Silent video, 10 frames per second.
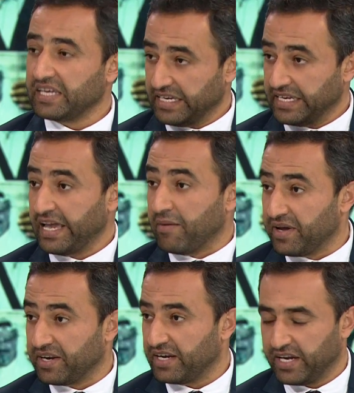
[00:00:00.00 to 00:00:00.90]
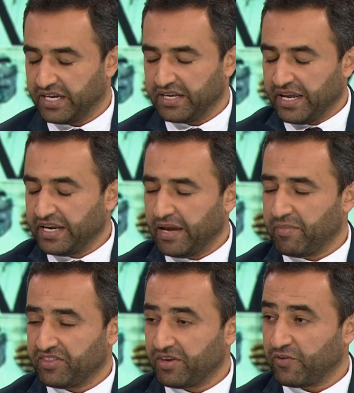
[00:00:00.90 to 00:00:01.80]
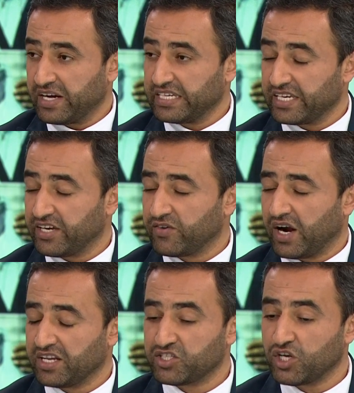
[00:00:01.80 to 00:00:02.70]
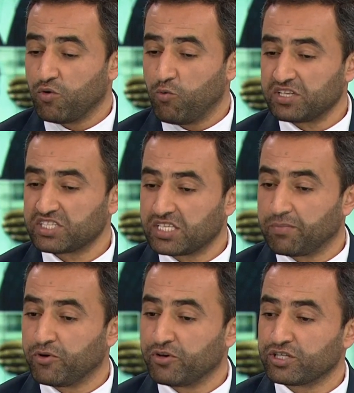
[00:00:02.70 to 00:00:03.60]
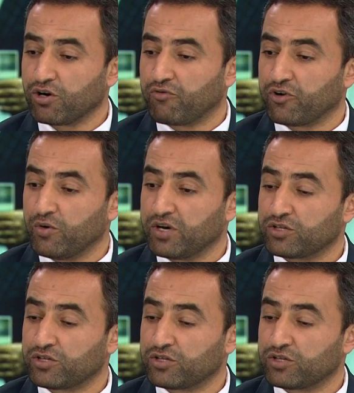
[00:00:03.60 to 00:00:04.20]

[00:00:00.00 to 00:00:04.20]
Yemen, in Yemen, they're fighting Iran. So what's the point of going